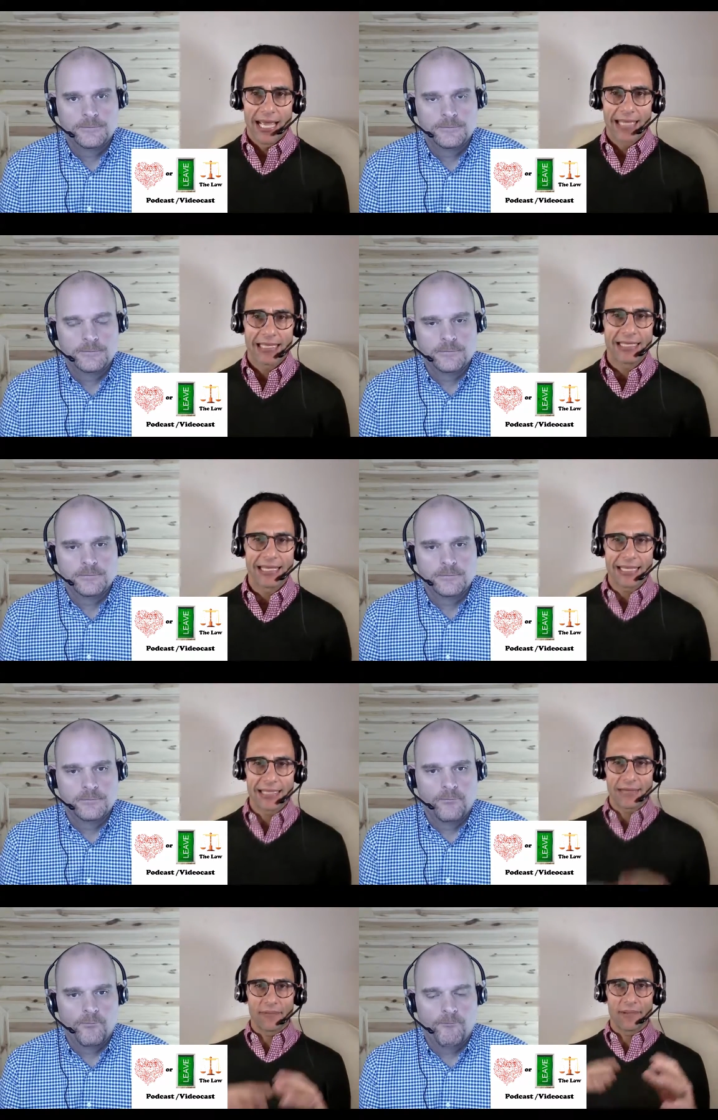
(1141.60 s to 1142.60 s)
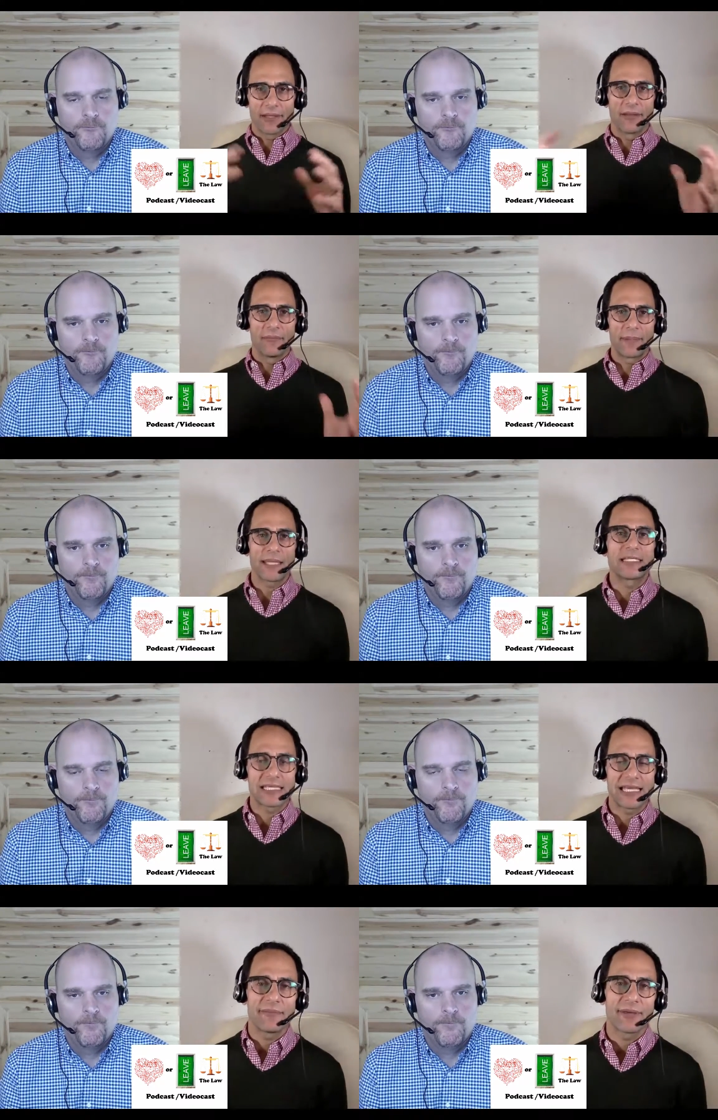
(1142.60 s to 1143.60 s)
Speaker 1: in in the in the big
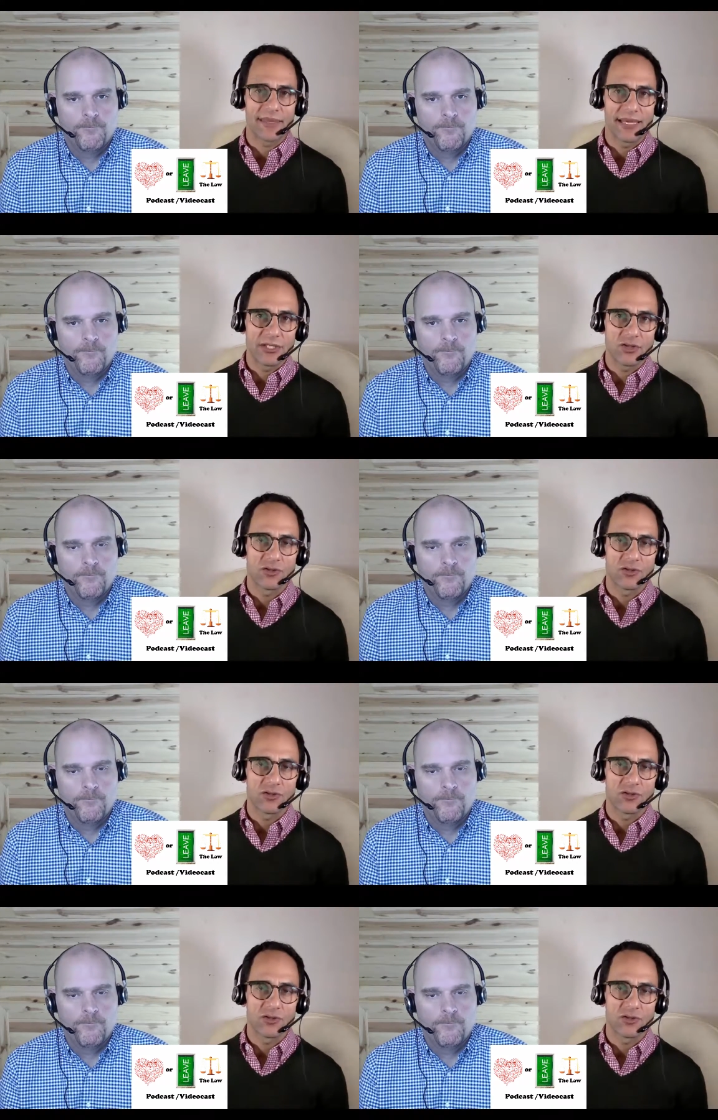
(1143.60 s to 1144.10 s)
scheme of things,